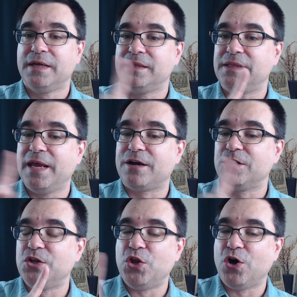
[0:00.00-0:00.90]
they are
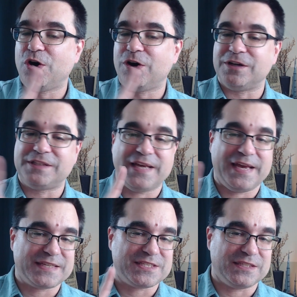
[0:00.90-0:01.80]
not
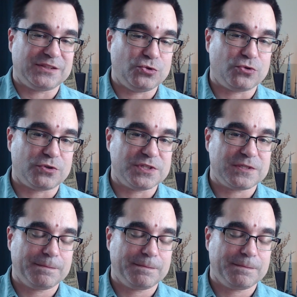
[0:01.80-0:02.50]
exit doors.